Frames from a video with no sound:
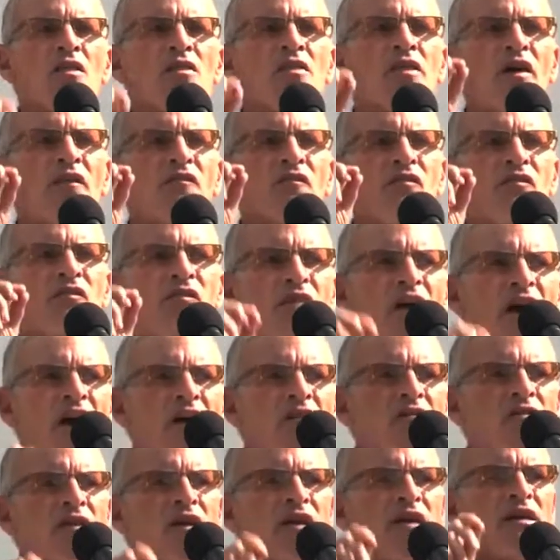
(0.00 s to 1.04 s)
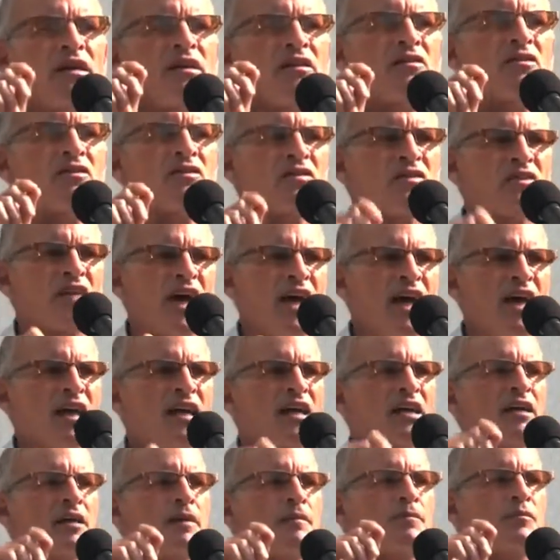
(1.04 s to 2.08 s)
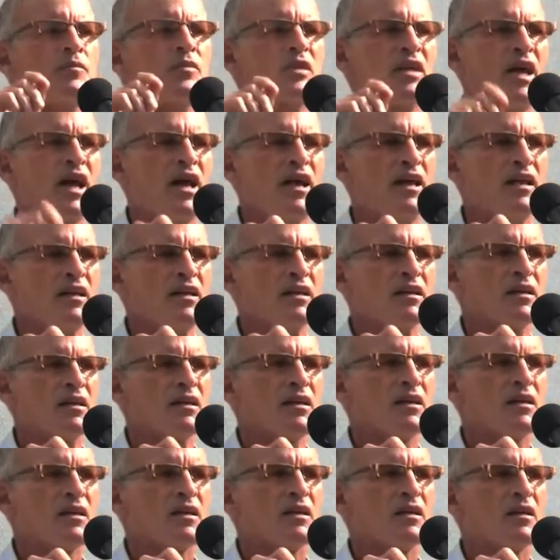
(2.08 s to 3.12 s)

The very same day